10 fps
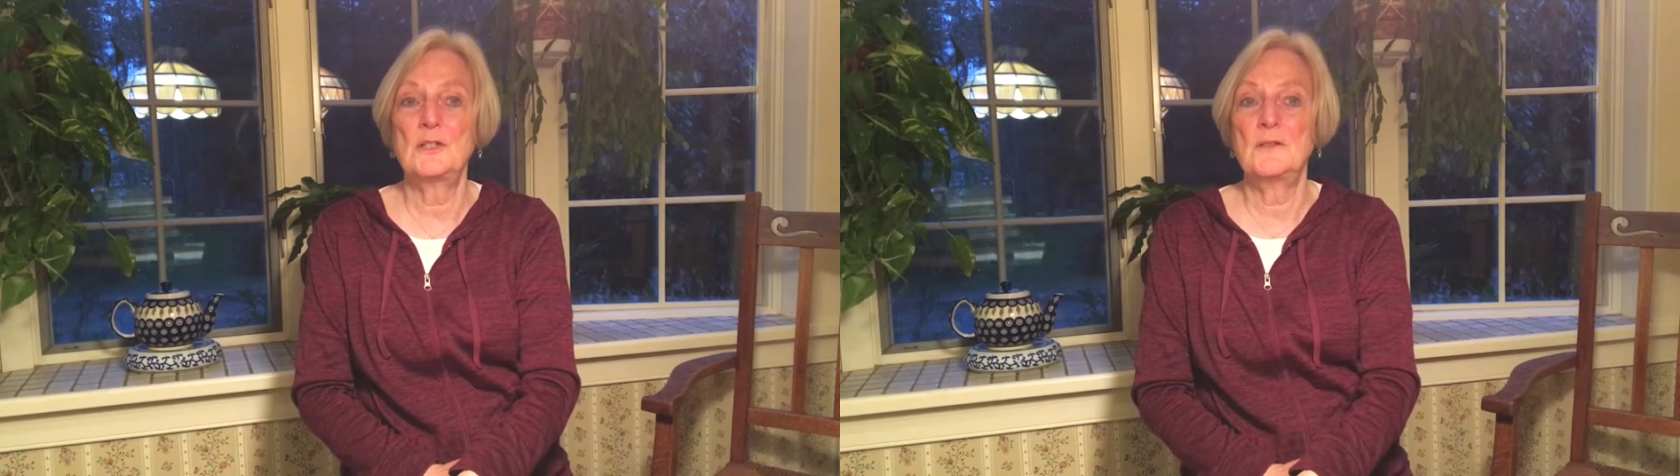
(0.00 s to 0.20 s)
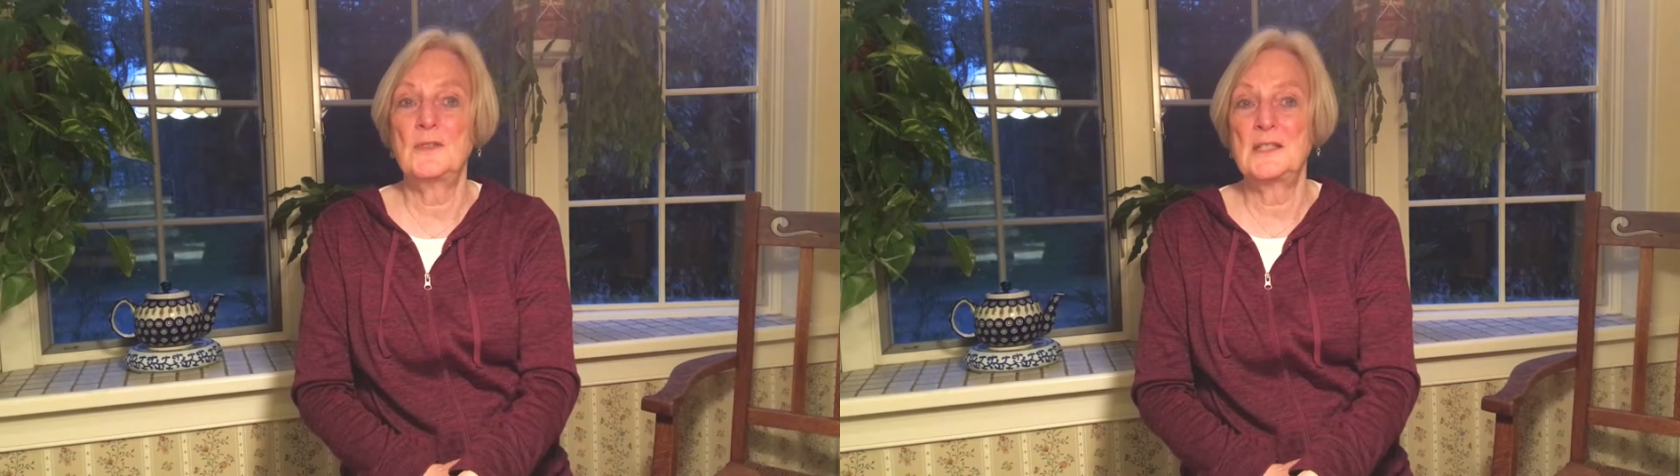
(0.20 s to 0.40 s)

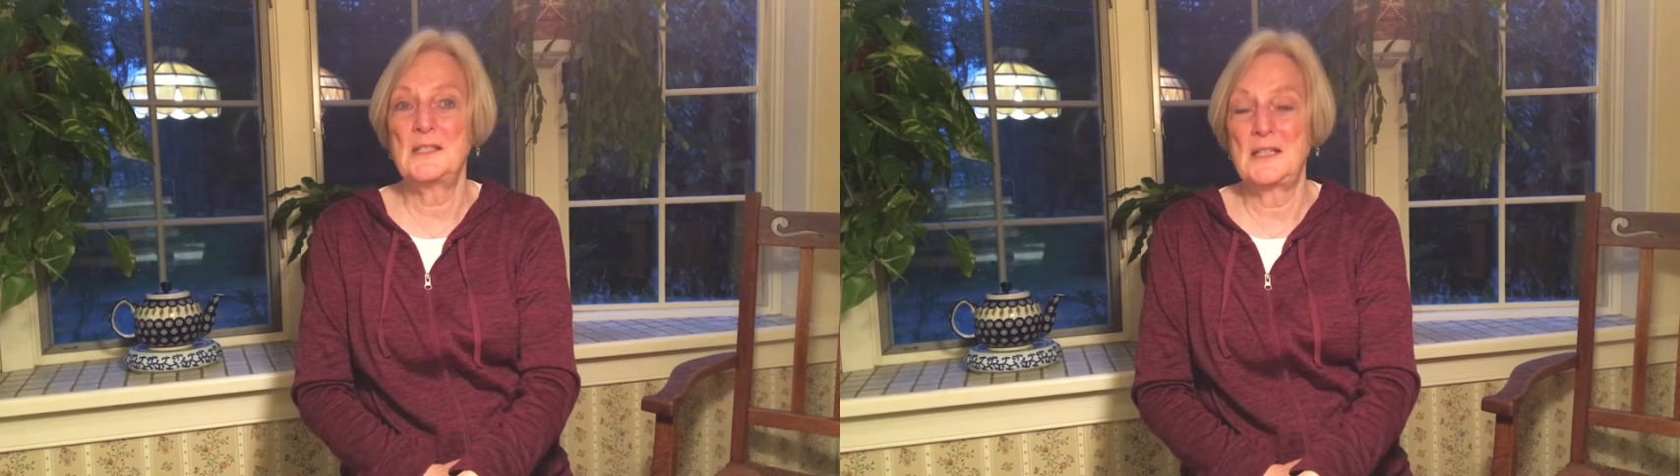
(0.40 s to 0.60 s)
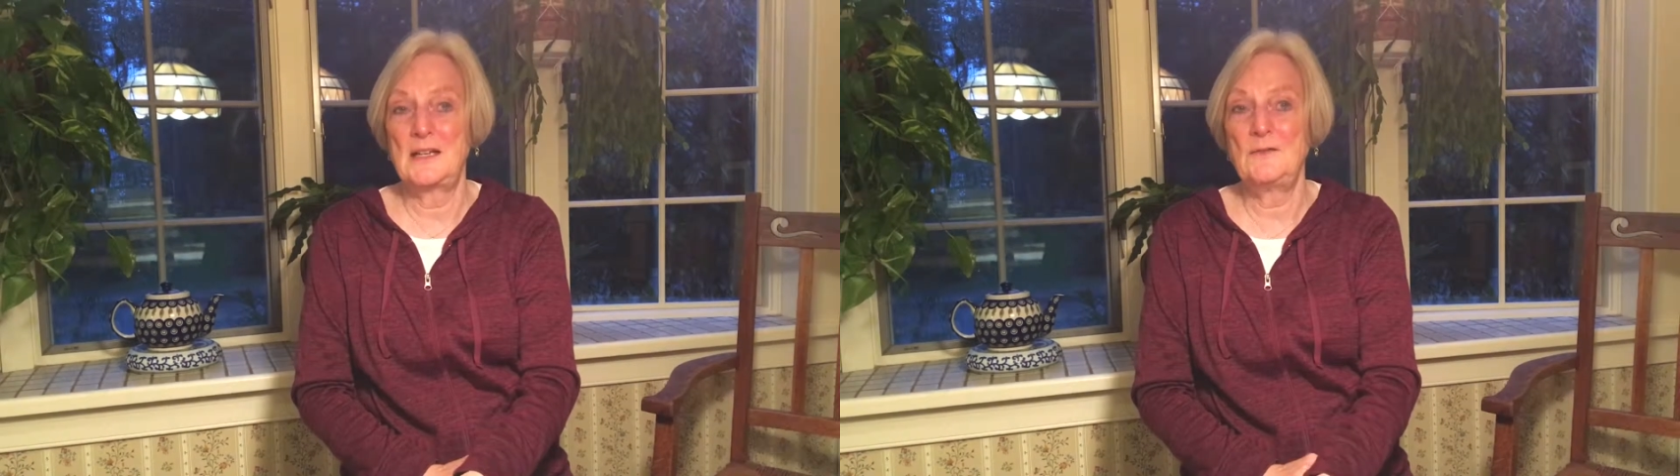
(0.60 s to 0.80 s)
of the
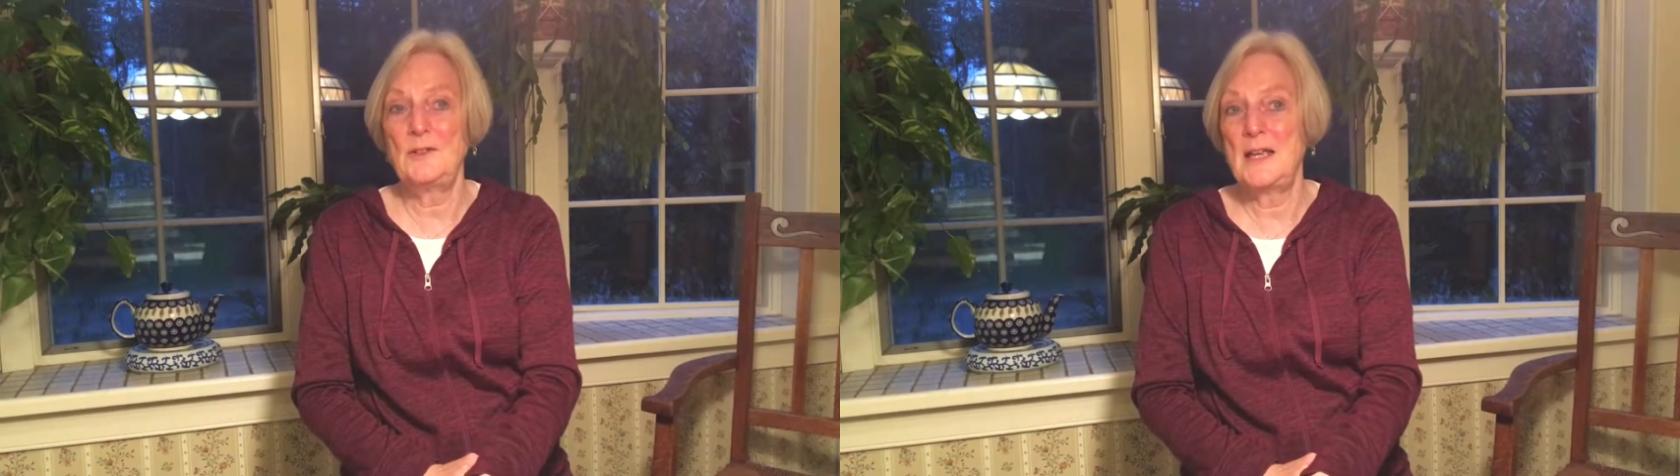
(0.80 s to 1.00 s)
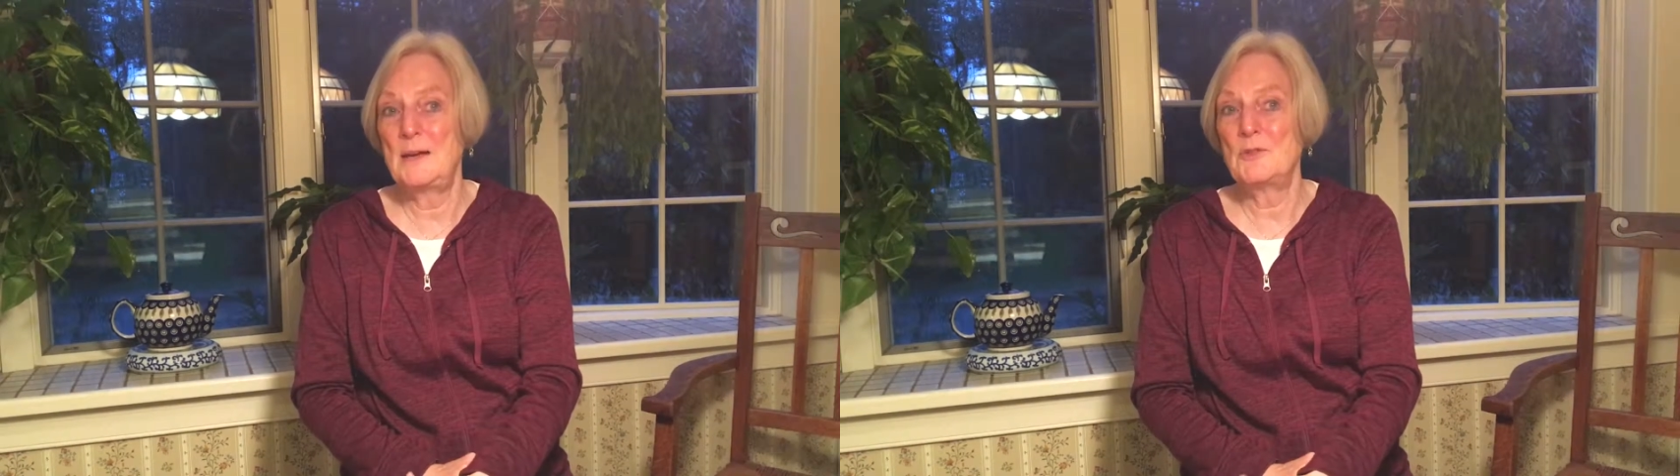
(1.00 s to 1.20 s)
state of New
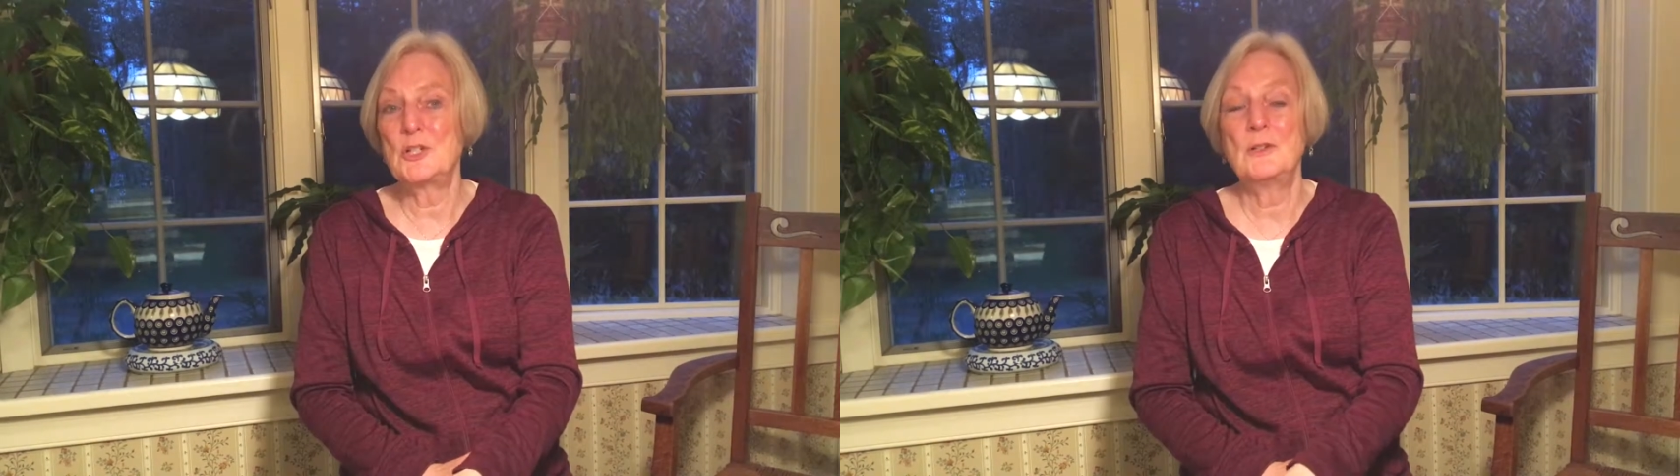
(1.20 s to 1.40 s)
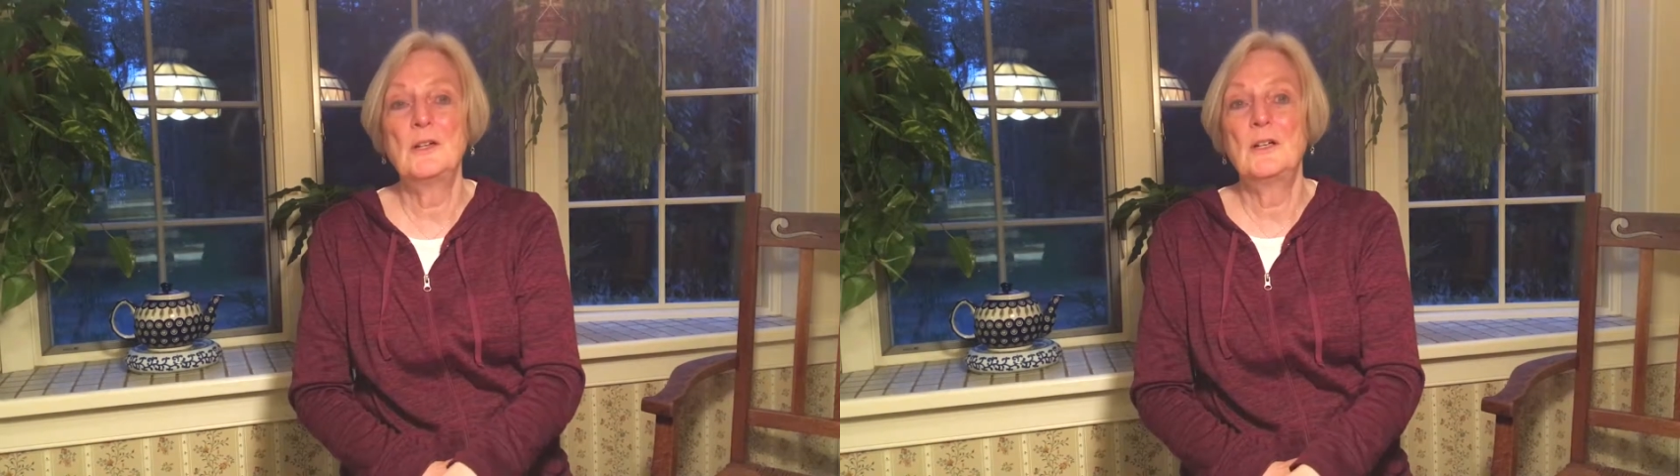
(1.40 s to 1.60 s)
Hampshire,